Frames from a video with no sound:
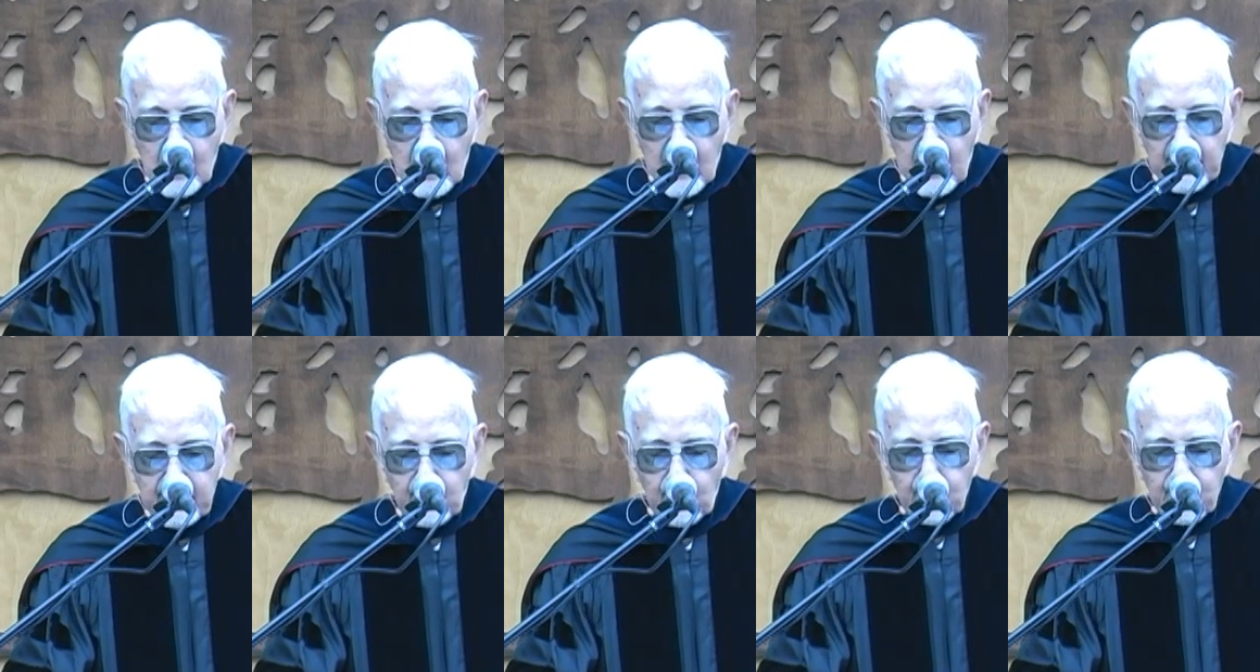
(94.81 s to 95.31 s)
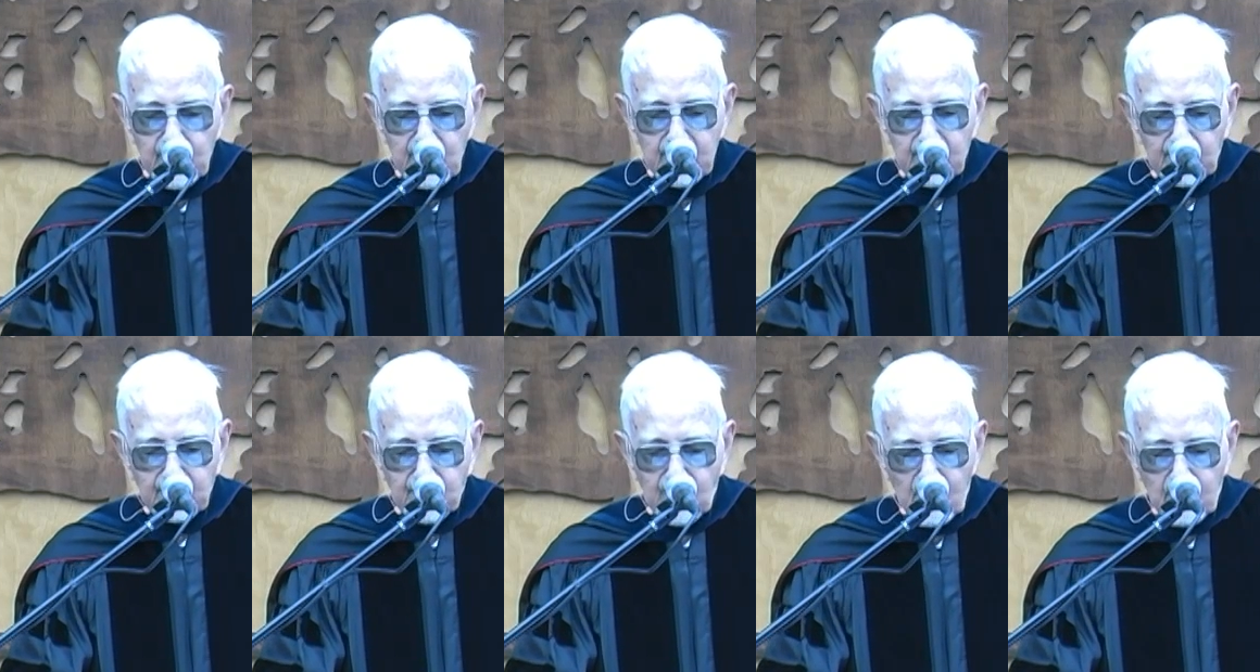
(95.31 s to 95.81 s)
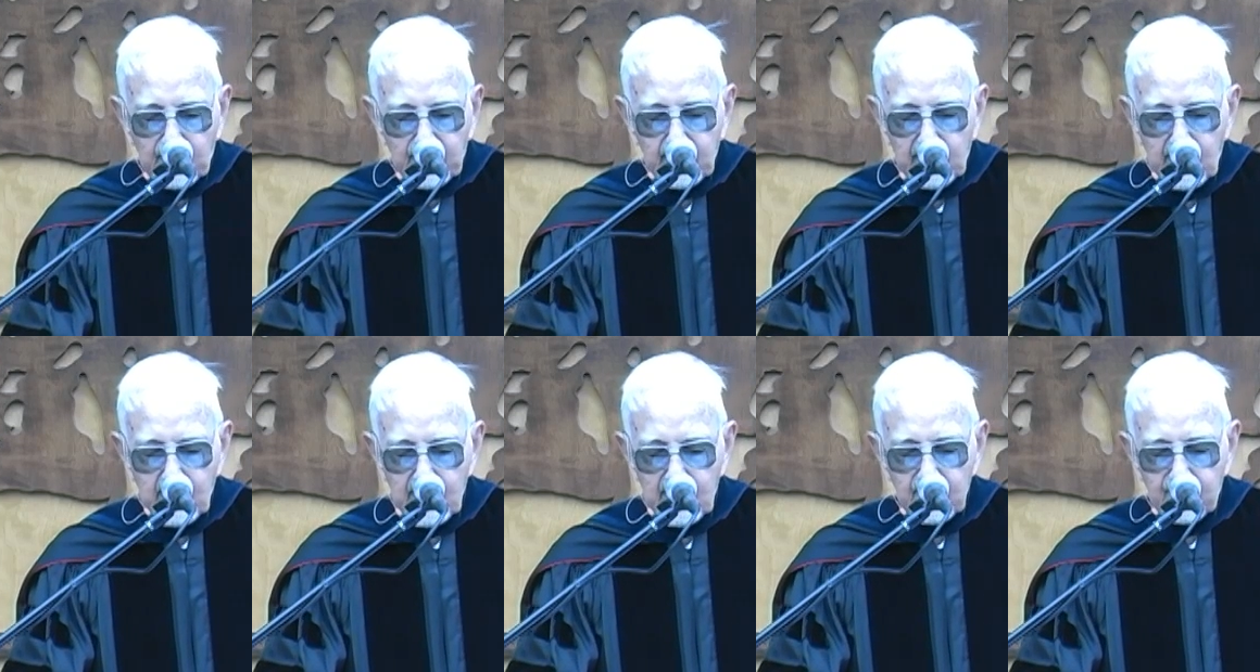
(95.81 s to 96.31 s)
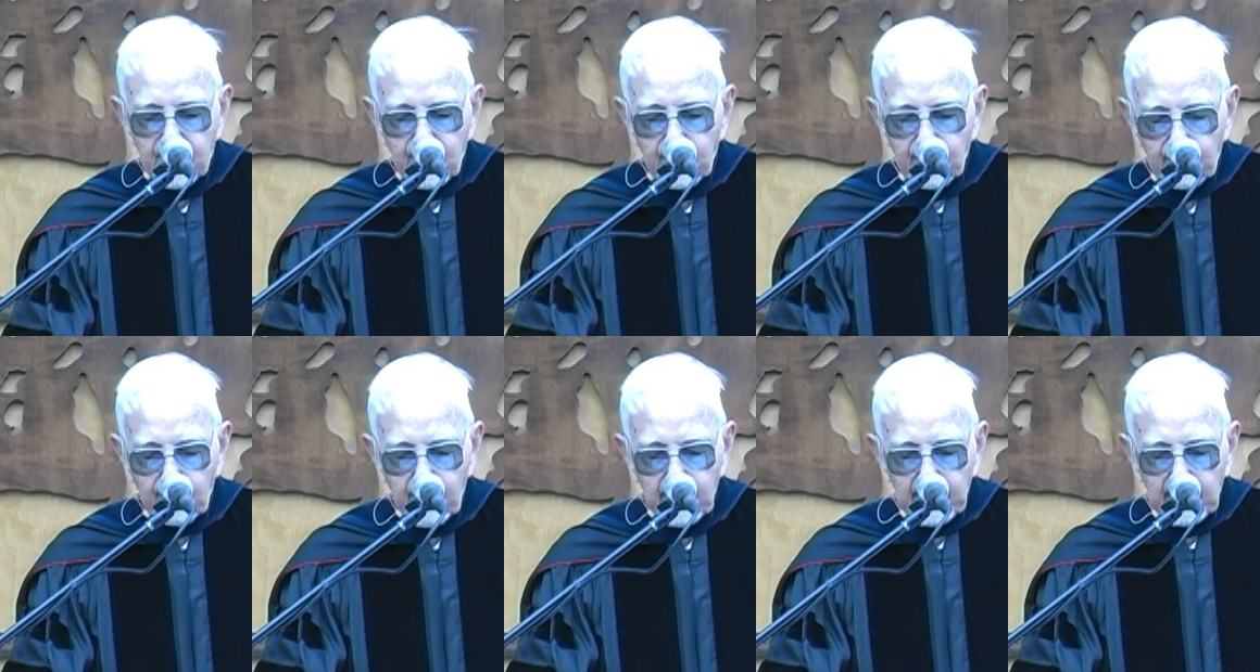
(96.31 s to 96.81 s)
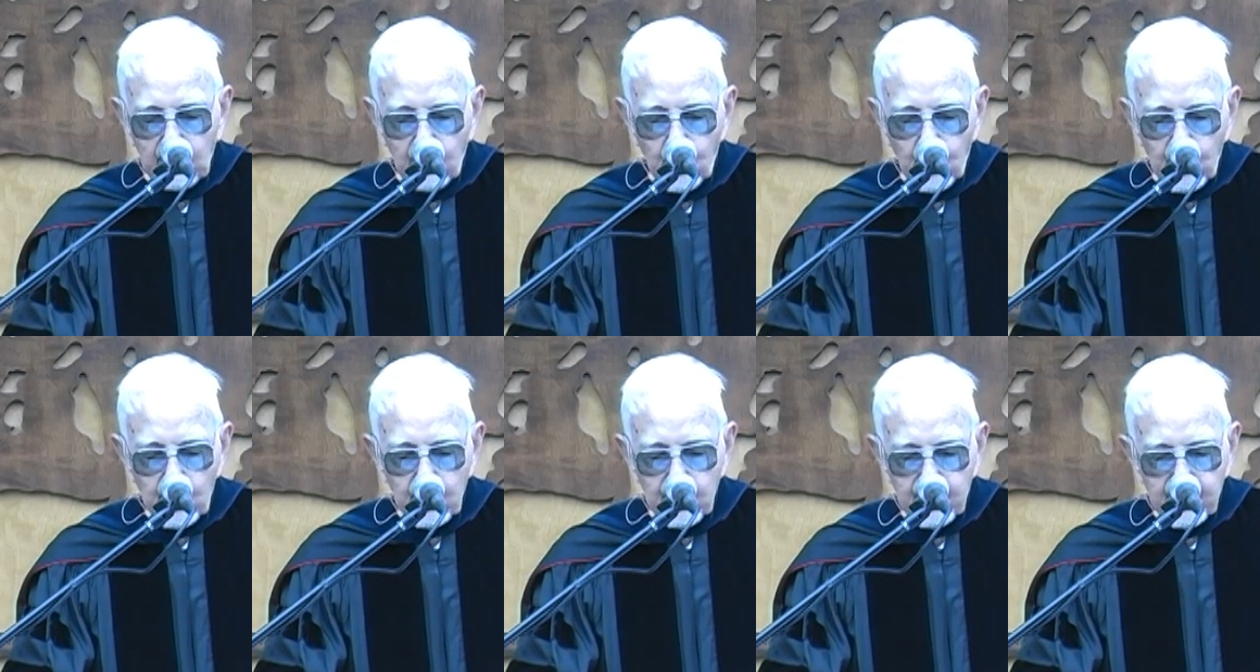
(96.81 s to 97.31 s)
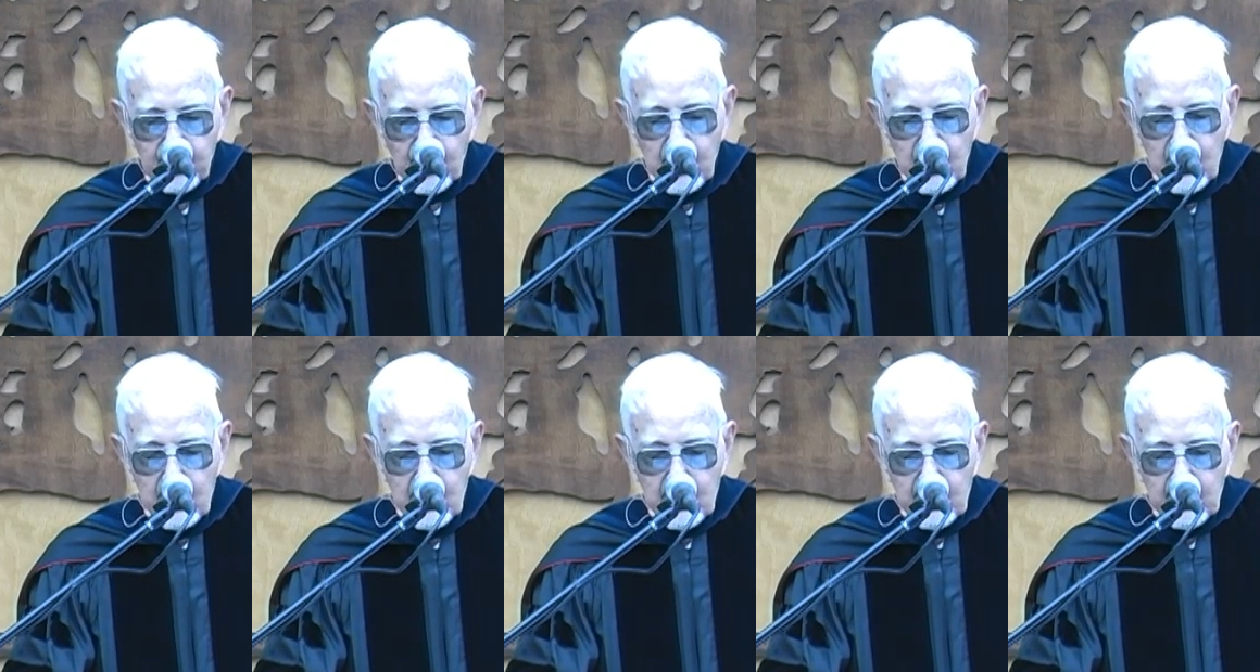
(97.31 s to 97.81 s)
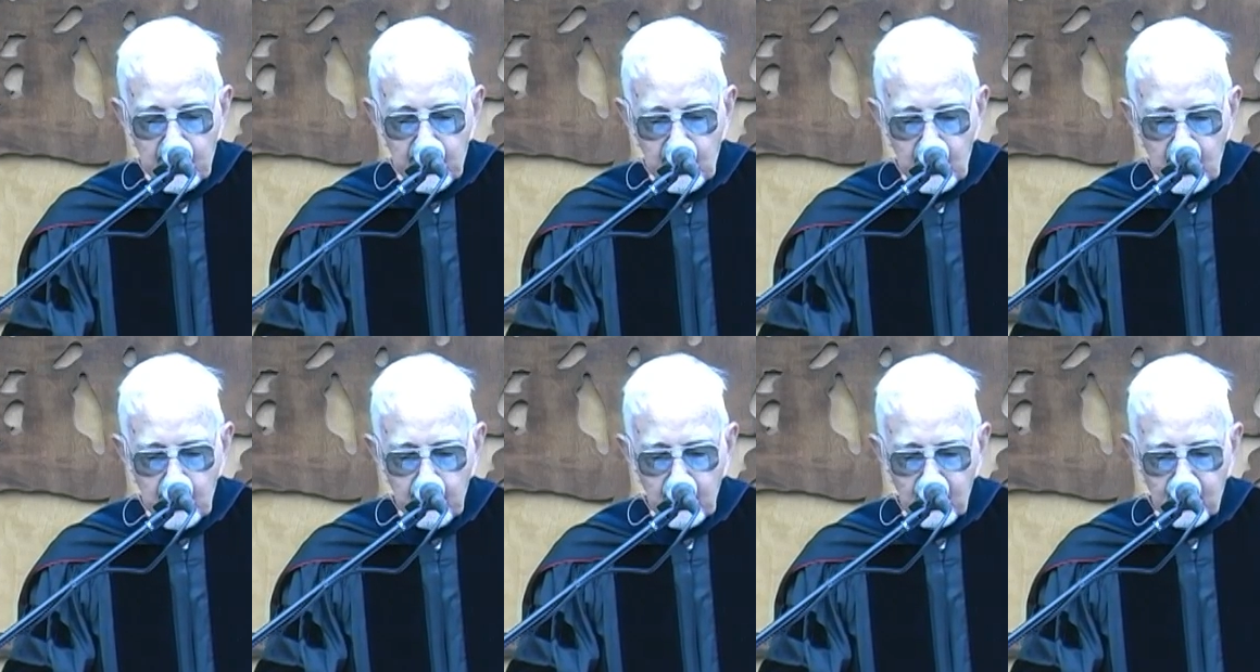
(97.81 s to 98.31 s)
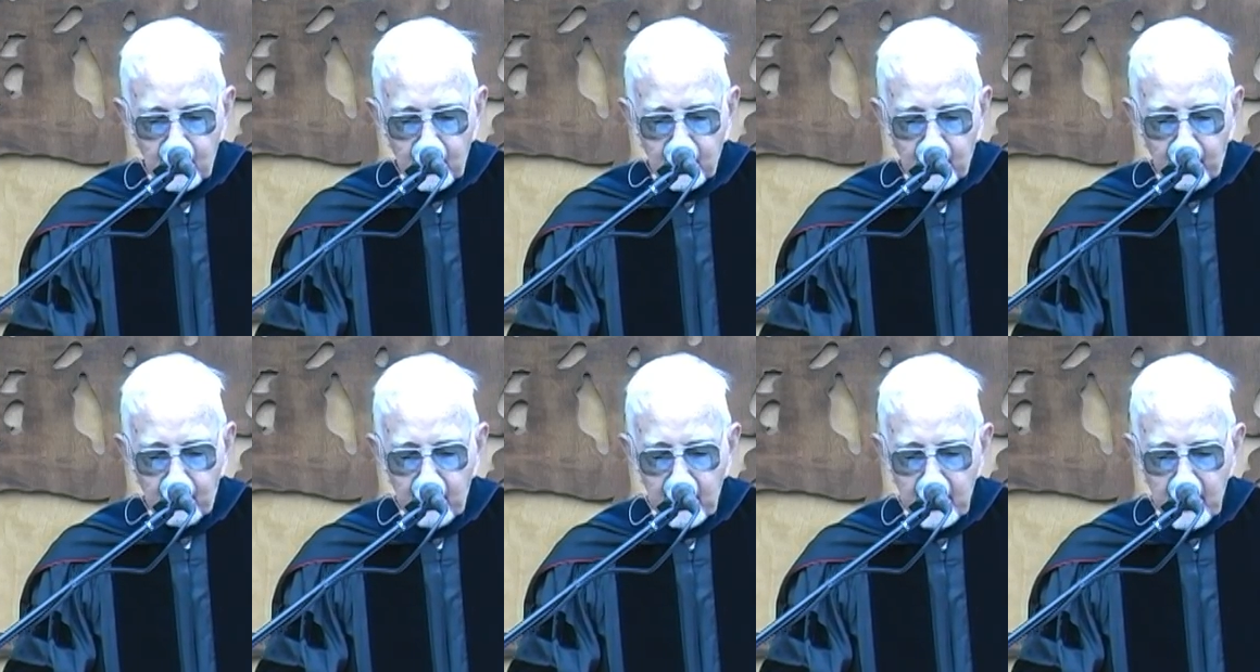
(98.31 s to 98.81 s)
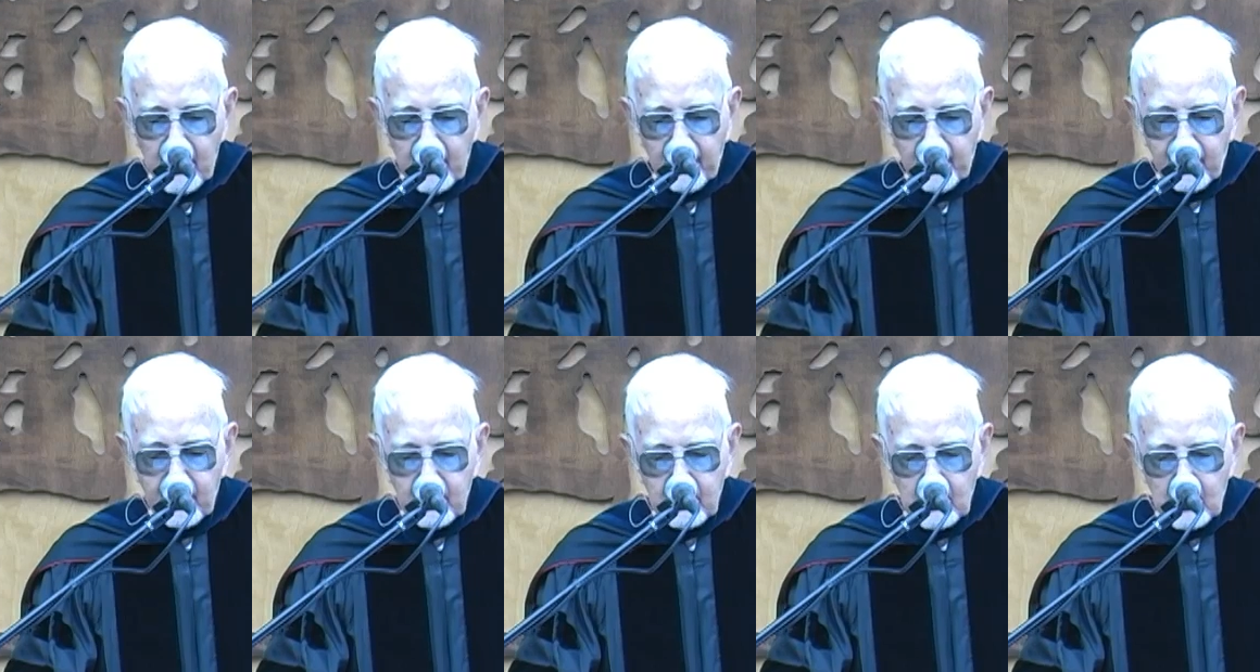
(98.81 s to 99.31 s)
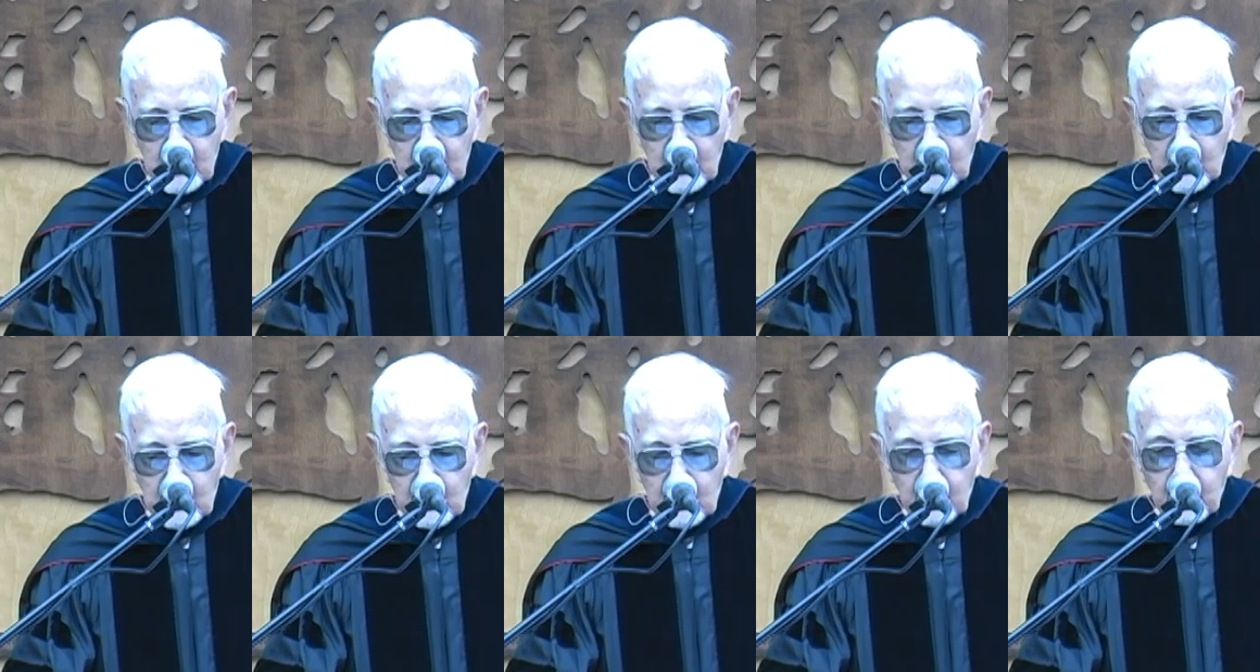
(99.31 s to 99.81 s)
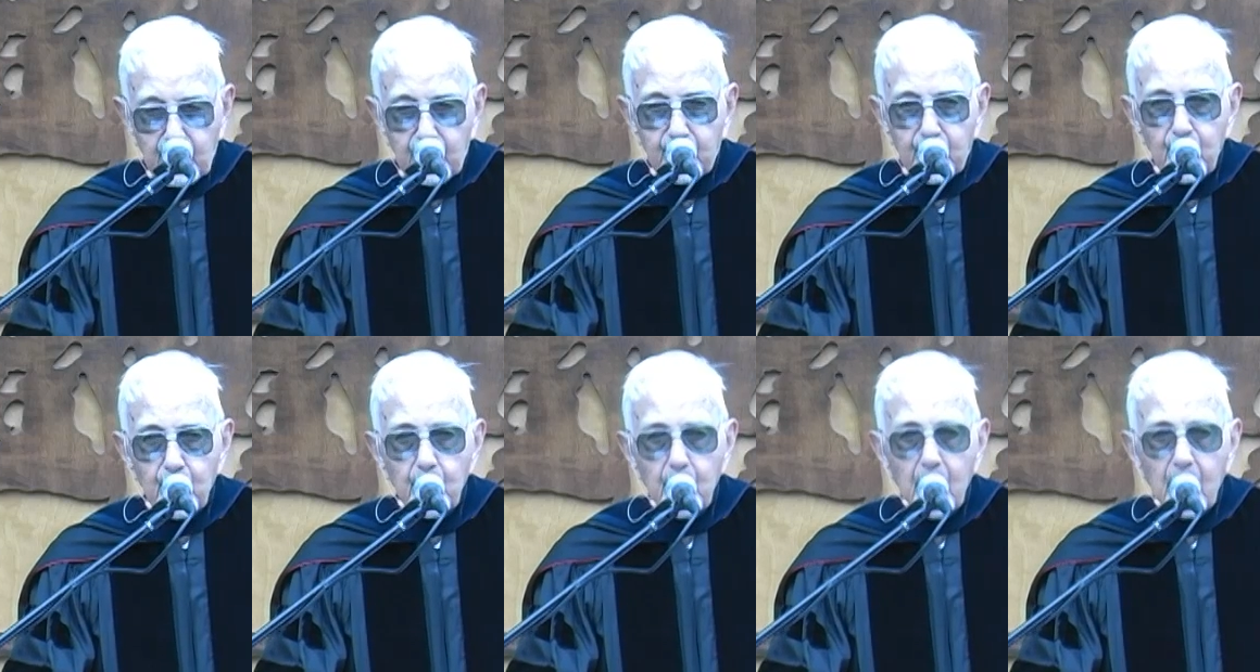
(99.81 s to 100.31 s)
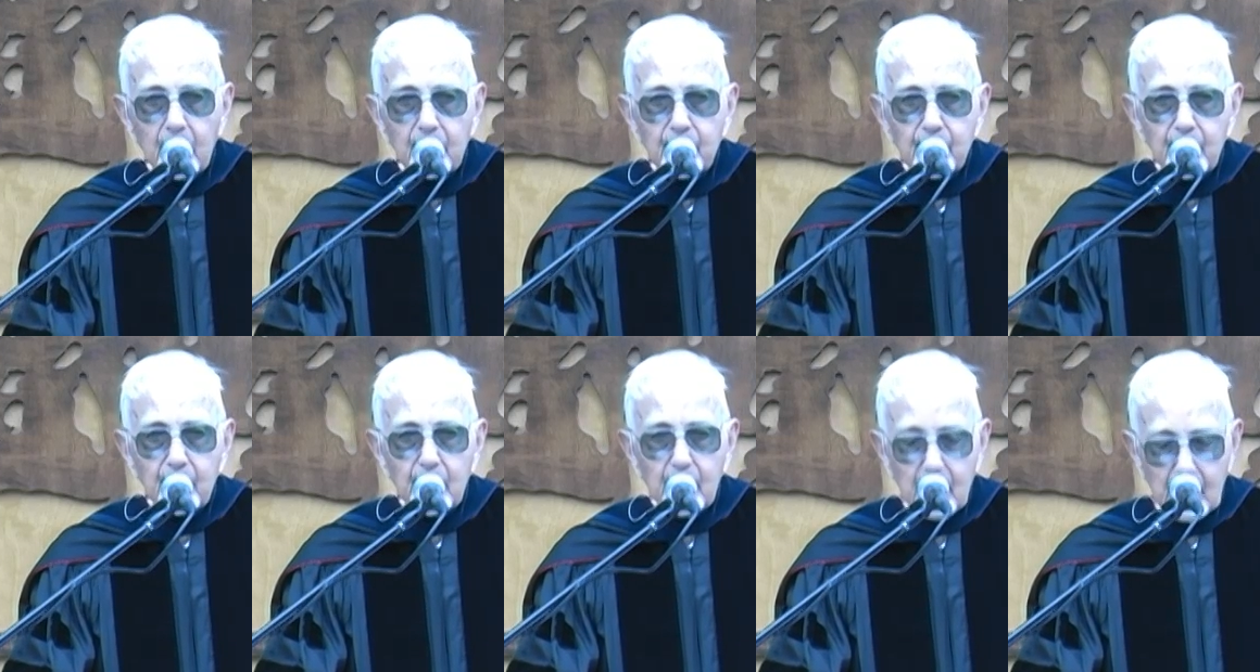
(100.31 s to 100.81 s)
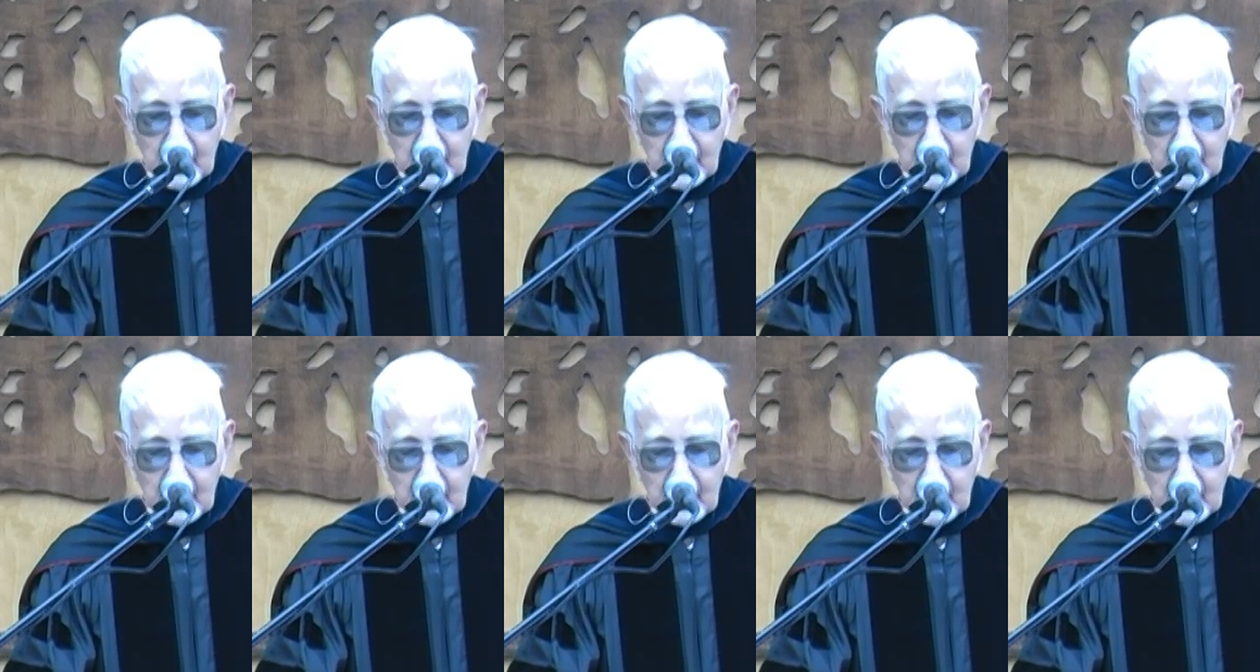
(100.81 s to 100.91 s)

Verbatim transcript: I don't need the talking heads and the running words. The images are enough, too much.